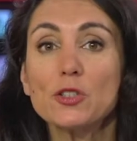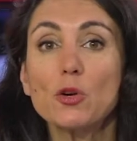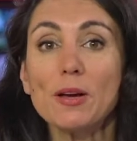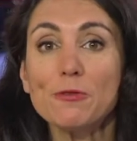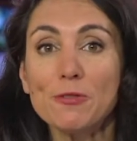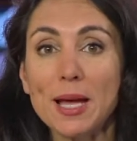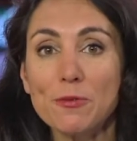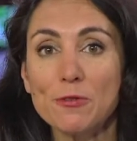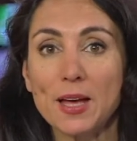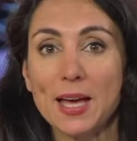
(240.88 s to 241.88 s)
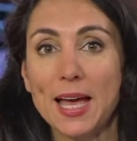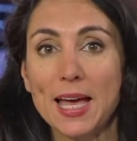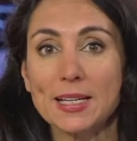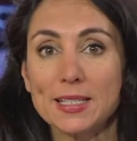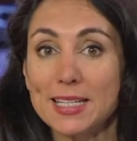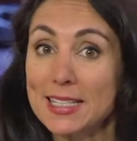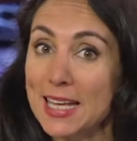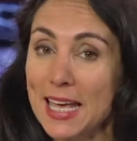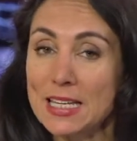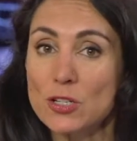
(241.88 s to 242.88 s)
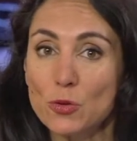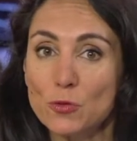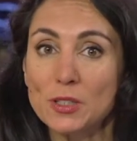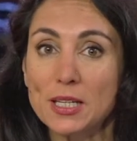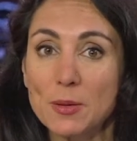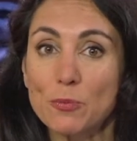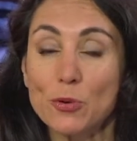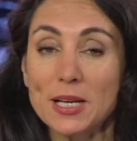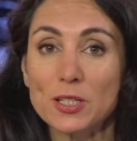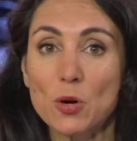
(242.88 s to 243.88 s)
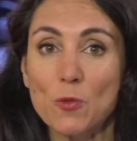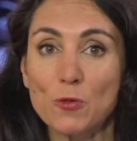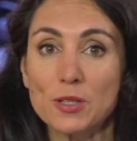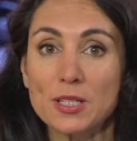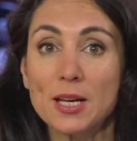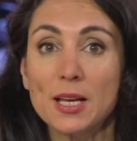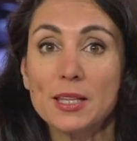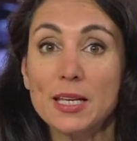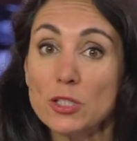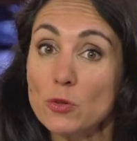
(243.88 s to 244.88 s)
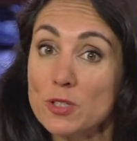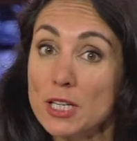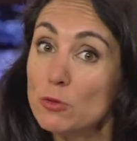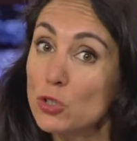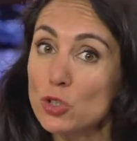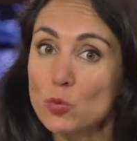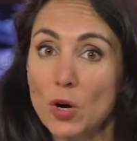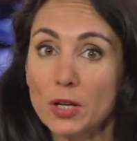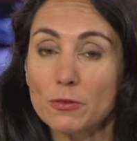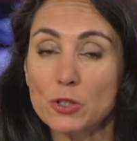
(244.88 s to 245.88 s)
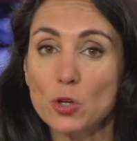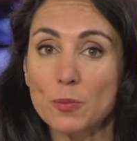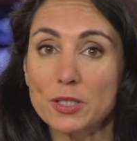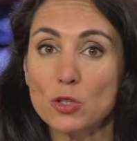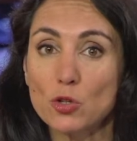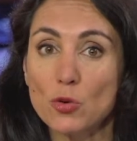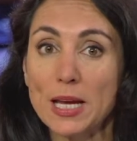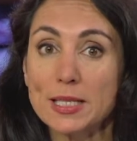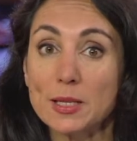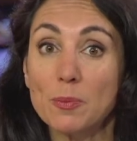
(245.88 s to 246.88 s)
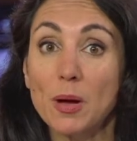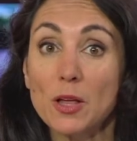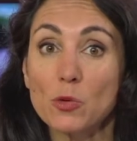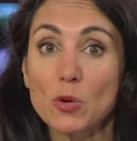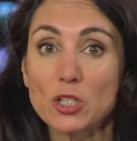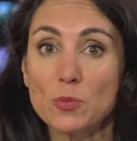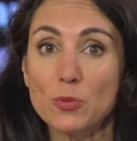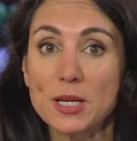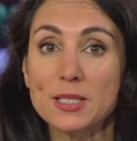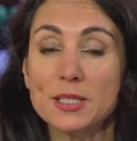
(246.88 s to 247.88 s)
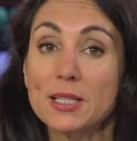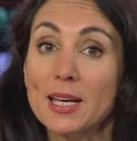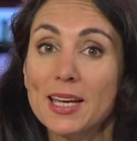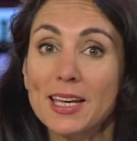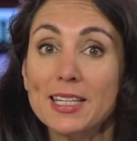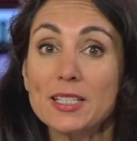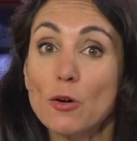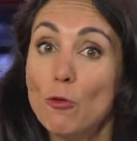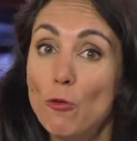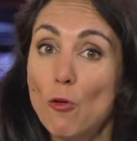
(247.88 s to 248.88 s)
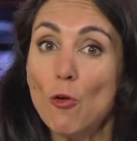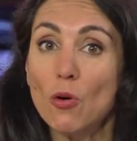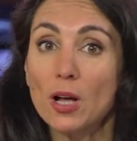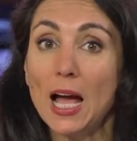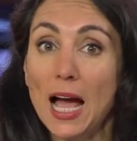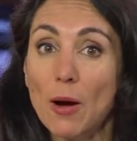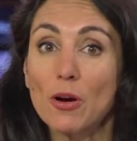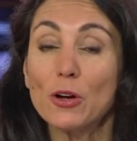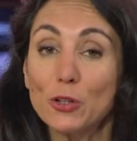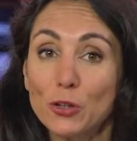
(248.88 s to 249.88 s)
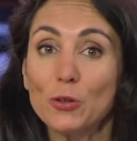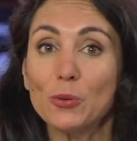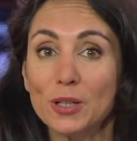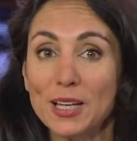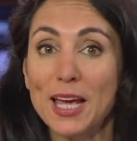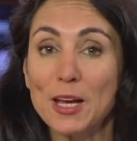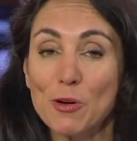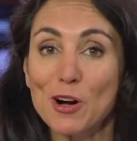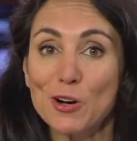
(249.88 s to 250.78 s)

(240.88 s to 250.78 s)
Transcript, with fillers: to great fanfare at his end of year press conference. The Azov Sea was just one of the topics addressed by the Russian president in his four hour Q&A, while